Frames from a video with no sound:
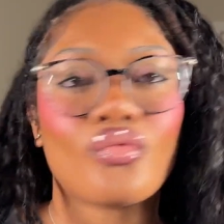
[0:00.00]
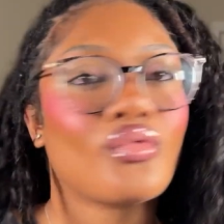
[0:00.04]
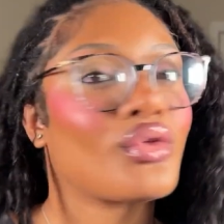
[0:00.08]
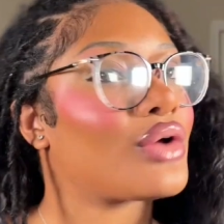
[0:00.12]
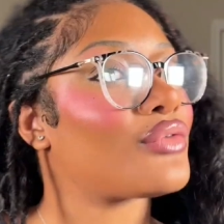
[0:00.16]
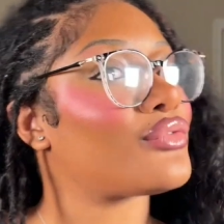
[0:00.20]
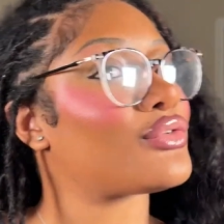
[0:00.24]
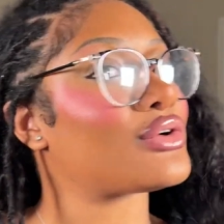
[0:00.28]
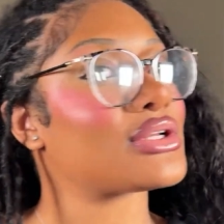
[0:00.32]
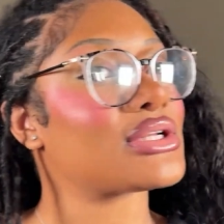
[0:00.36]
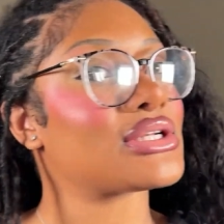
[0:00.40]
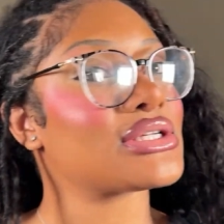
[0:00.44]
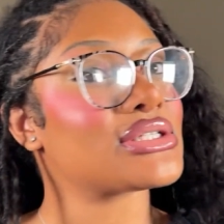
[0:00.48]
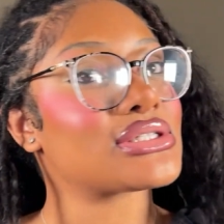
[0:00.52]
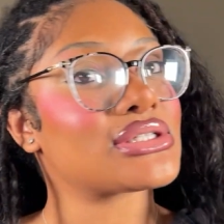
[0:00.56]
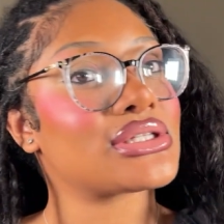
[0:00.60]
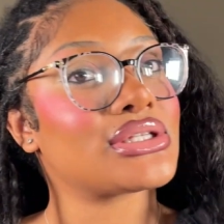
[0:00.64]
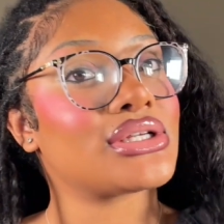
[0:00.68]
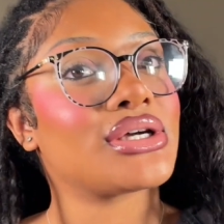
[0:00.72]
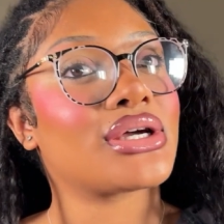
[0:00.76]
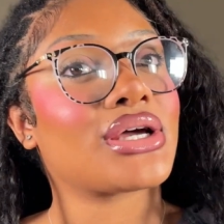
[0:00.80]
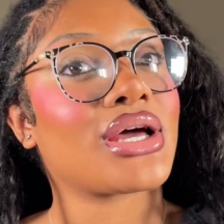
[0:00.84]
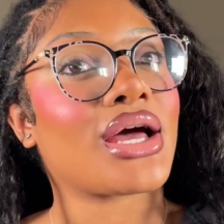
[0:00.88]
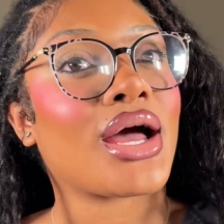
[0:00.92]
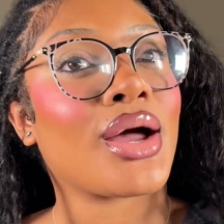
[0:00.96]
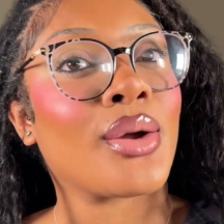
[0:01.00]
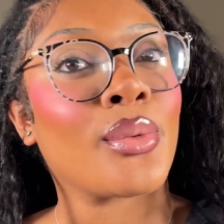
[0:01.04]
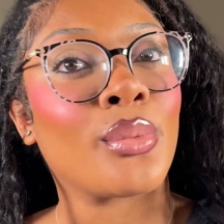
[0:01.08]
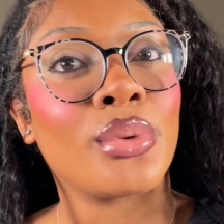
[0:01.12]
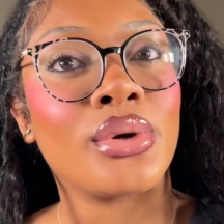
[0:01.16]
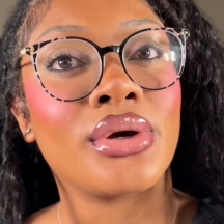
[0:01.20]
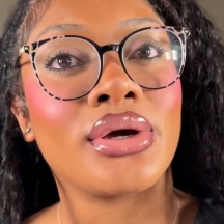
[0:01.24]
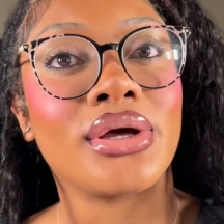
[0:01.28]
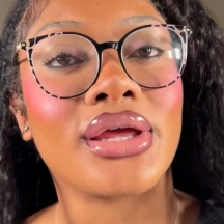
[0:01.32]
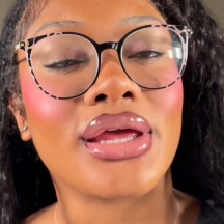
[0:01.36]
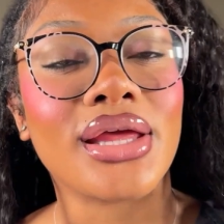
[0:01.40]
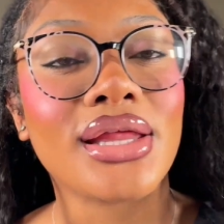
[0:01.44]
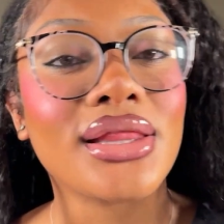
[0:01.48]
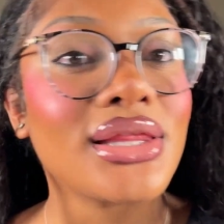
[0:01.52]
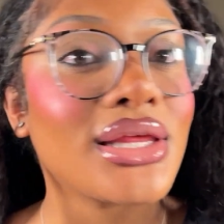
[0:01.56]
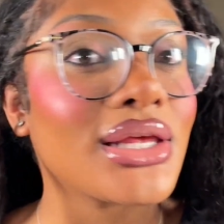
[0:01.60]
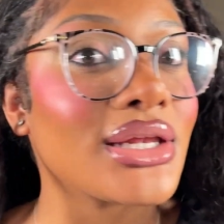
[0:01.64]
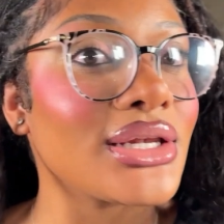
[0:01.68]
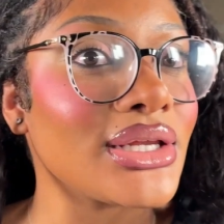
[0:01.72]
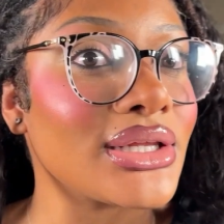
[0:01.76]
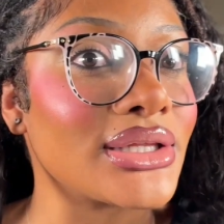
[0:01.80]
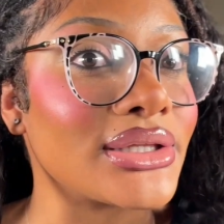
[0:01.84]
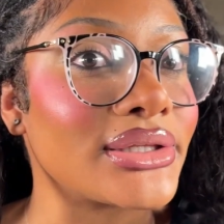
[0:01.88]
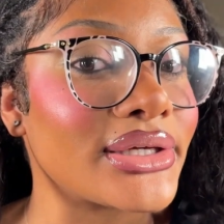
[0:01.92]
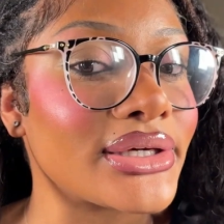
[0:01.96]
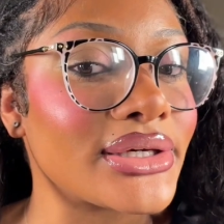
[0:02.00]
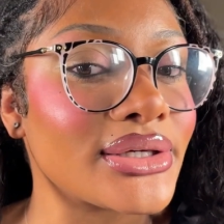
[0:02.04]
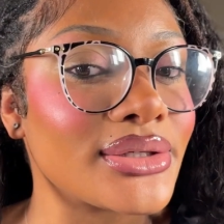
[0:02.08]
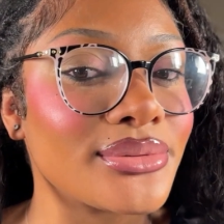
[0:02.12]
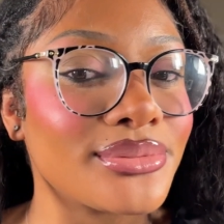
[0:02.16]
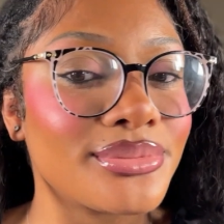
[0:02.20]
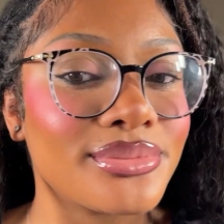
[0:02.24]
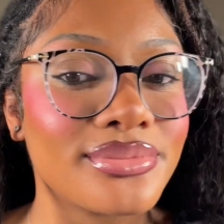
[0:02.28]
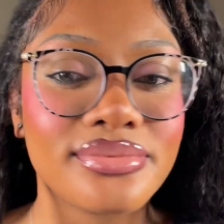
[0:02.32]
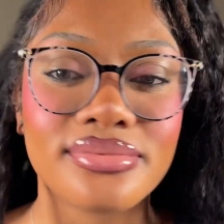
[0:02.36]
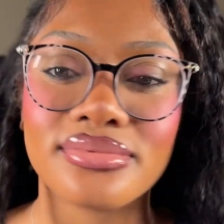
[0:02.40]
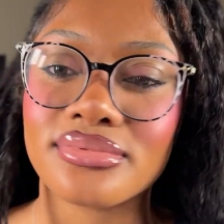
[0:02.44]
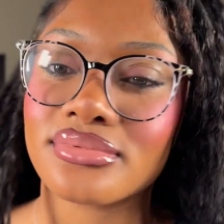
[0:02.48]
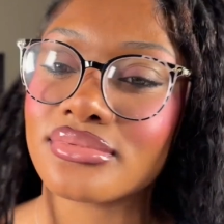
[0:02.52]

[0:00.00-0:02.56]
for this look, I would. And then the lip.